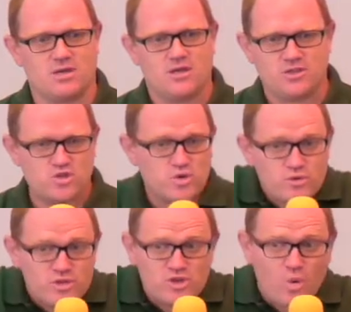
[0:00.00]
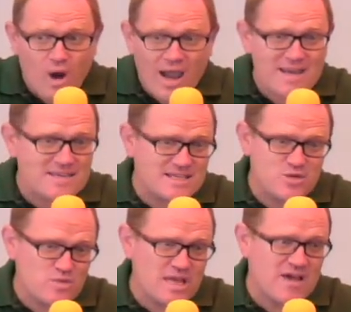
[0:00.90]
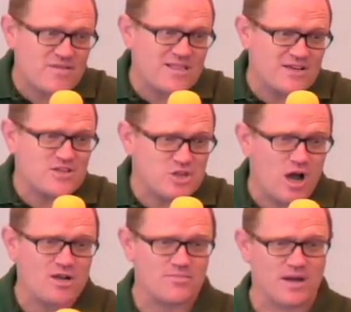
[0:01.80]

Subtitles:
The truth is quiet. It doesn't really have a lot to talk about.